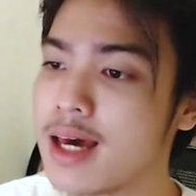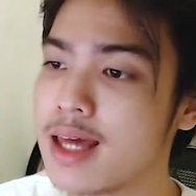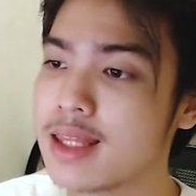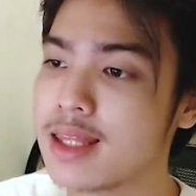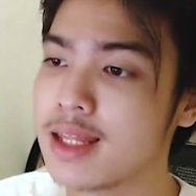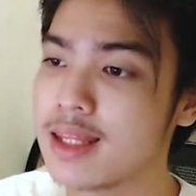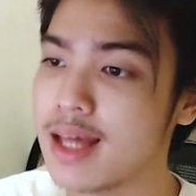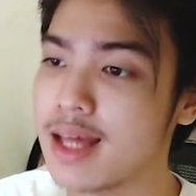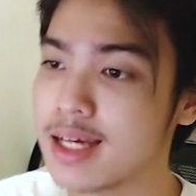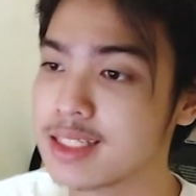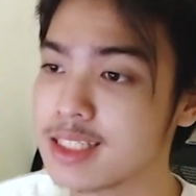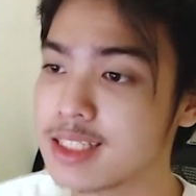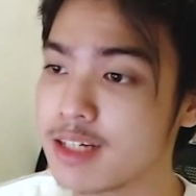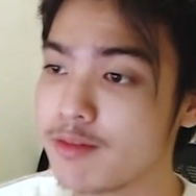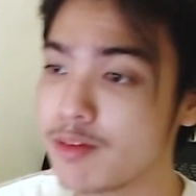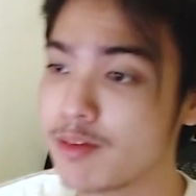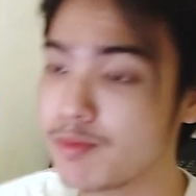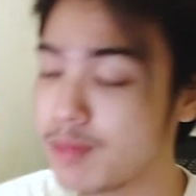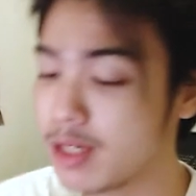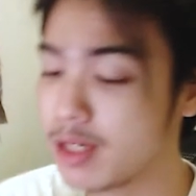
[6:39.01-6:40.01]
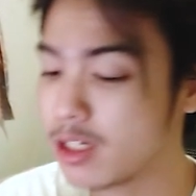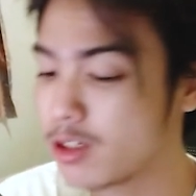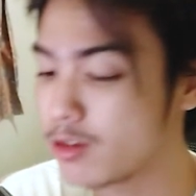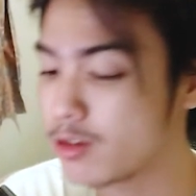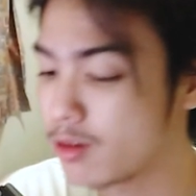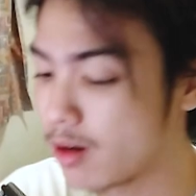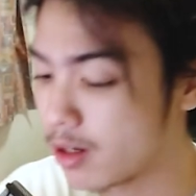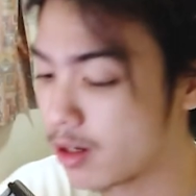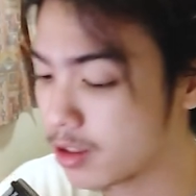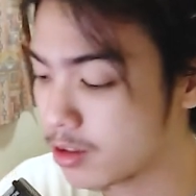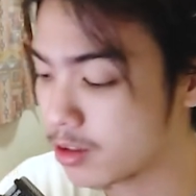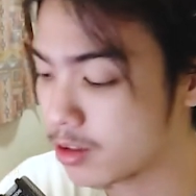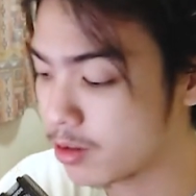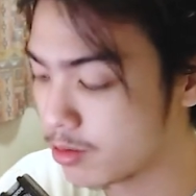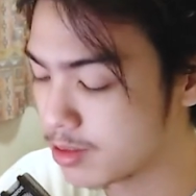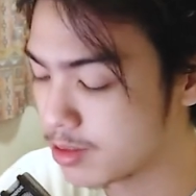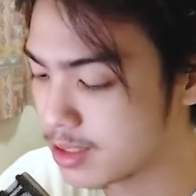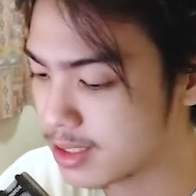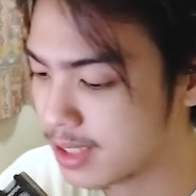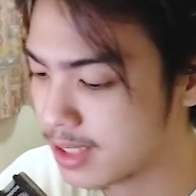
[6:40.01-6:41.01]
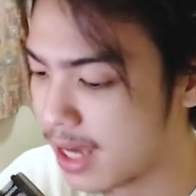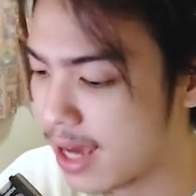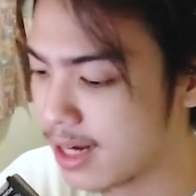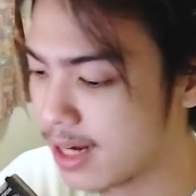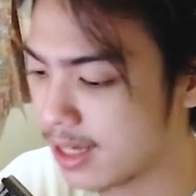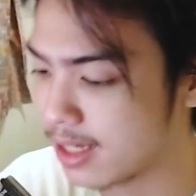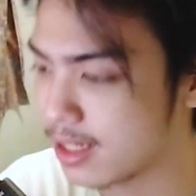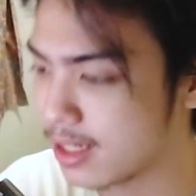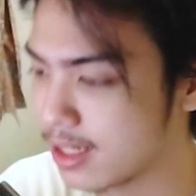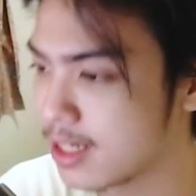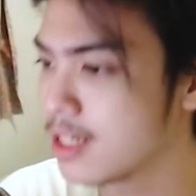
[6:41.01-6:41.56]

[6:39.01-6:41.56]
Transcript: Next thing would be QR code scanning.